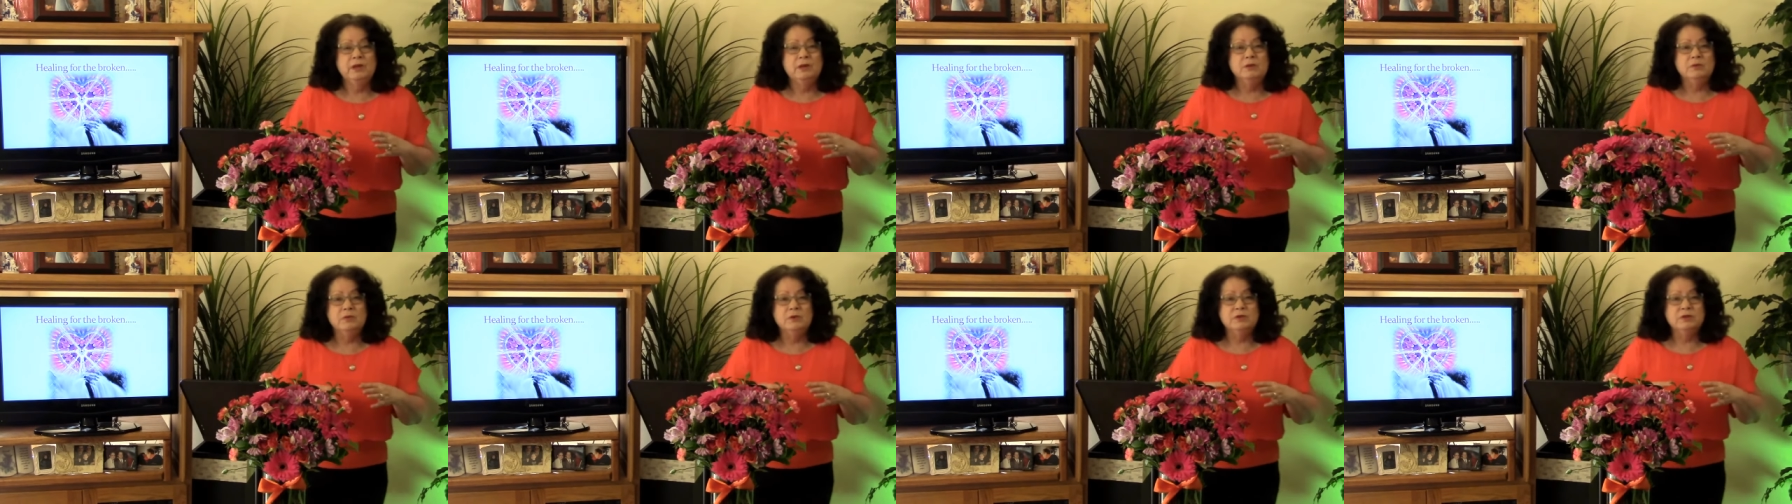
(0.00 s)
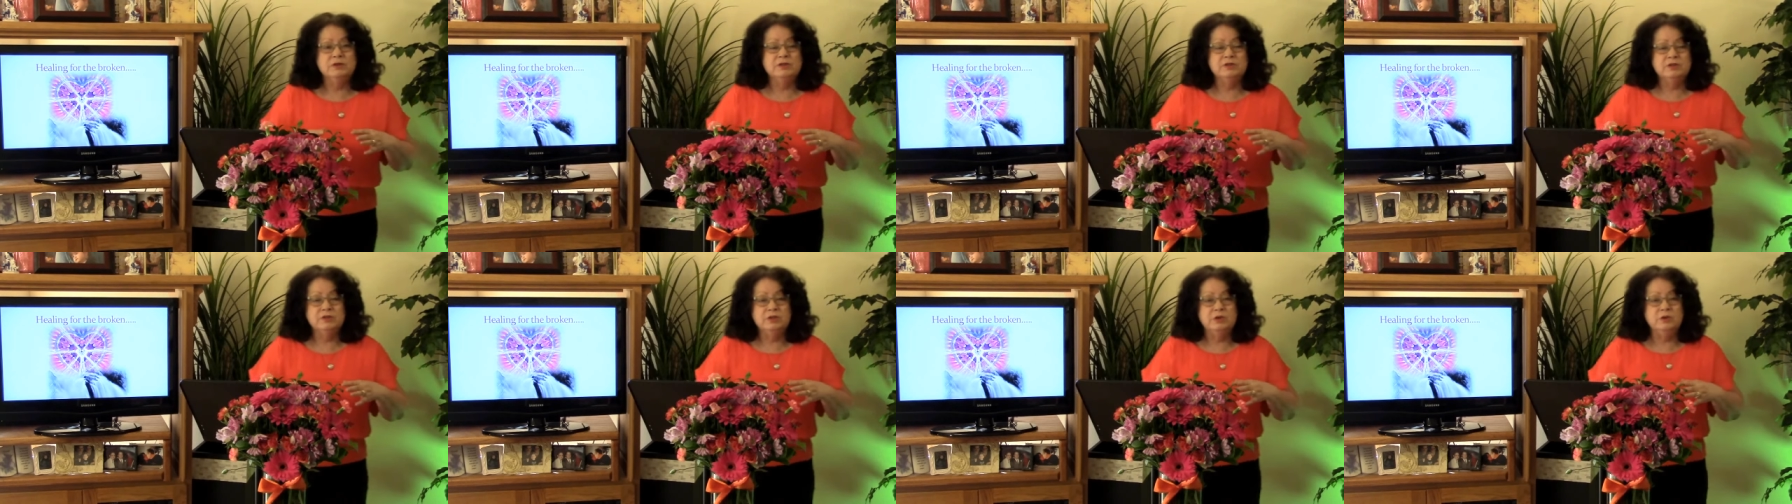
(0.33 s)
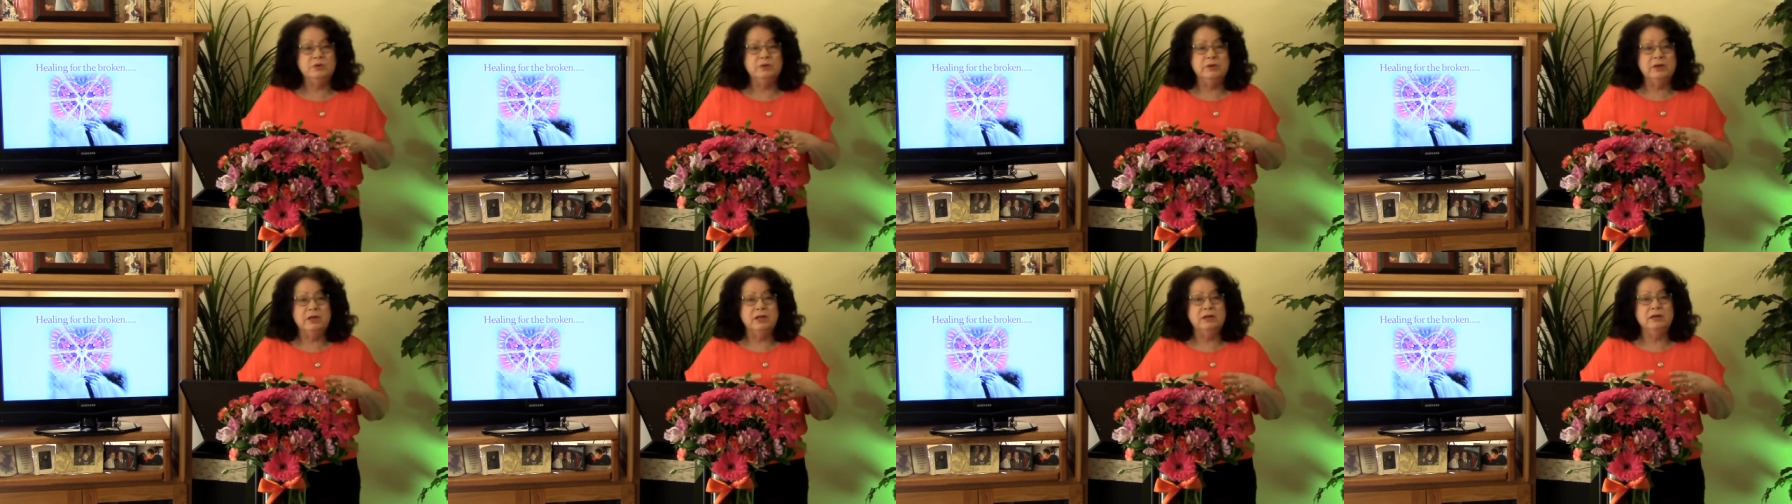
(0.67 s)
was
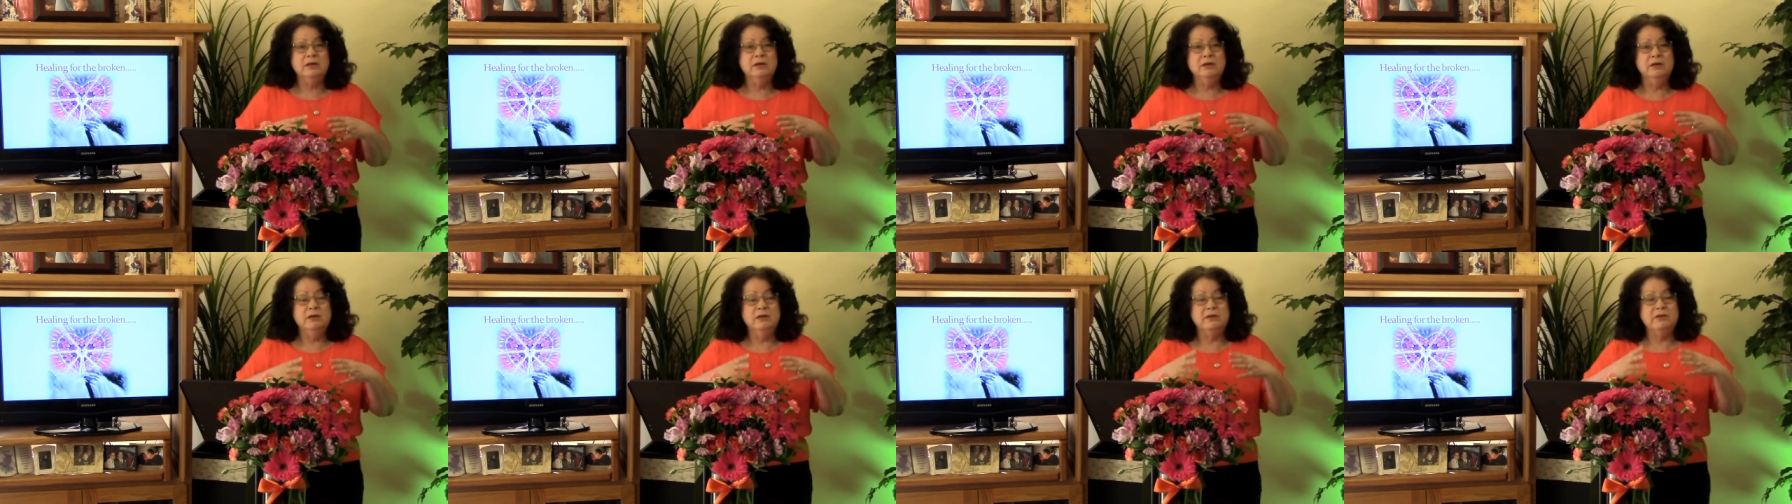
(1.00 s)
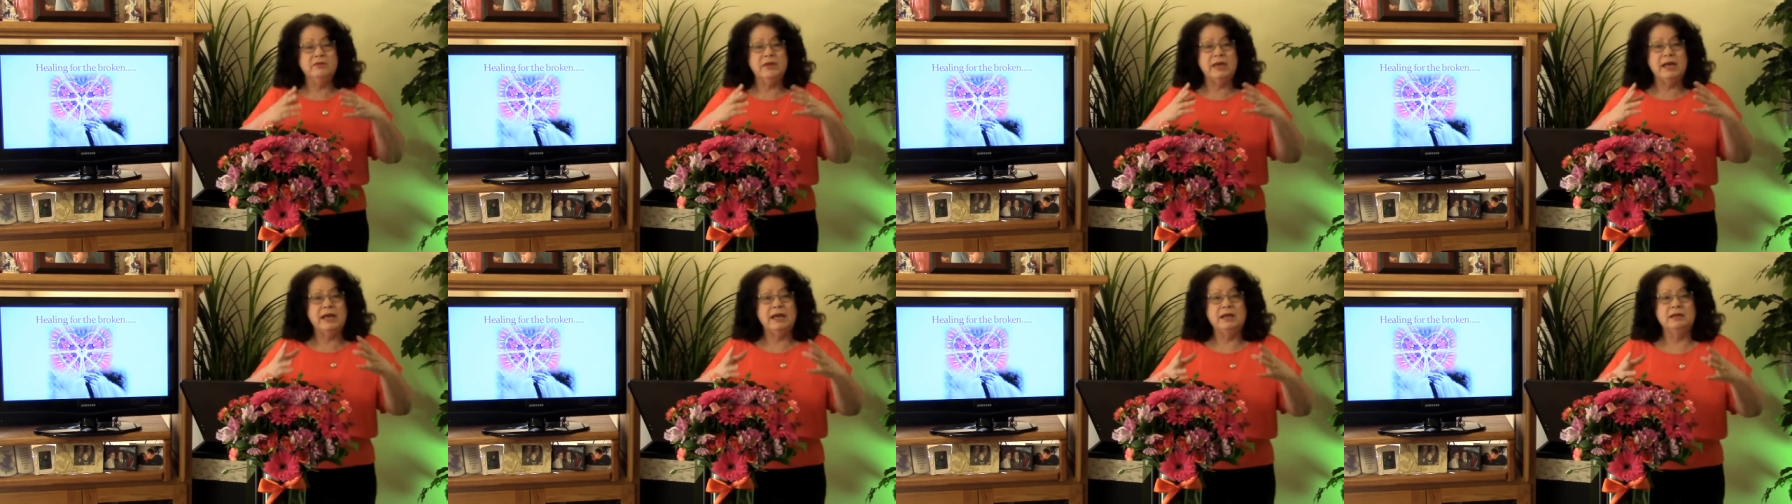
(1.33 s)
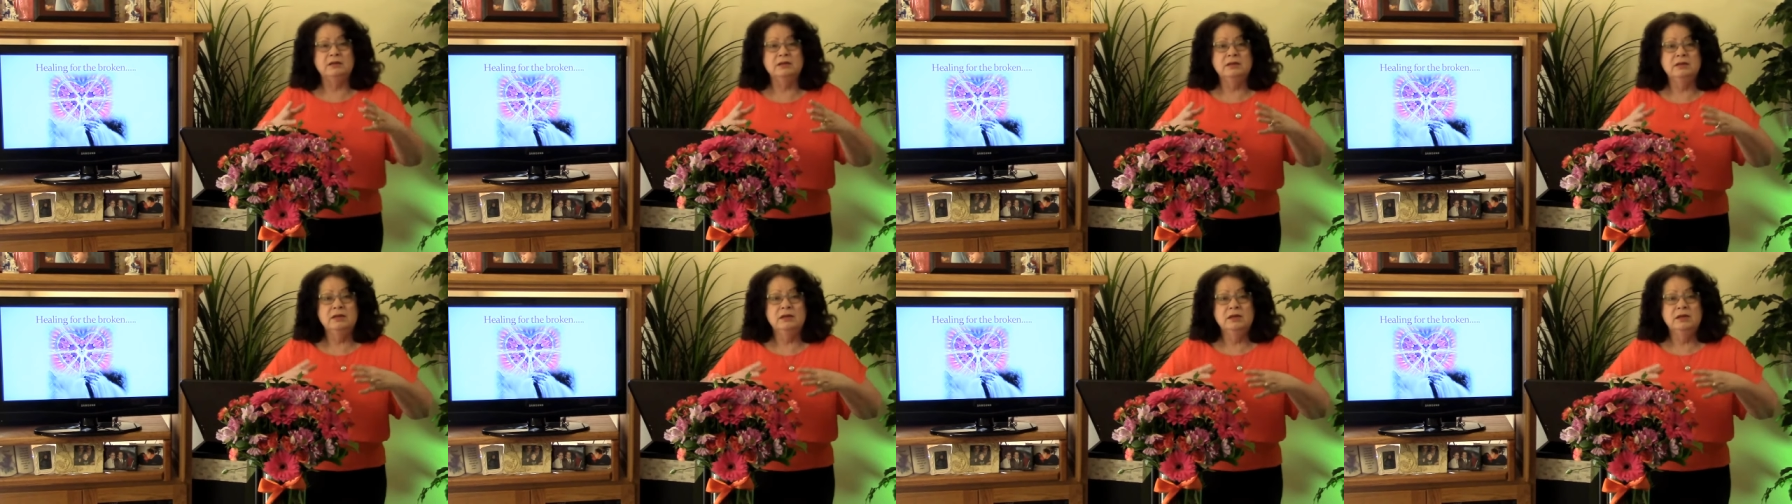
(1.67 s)
doing that,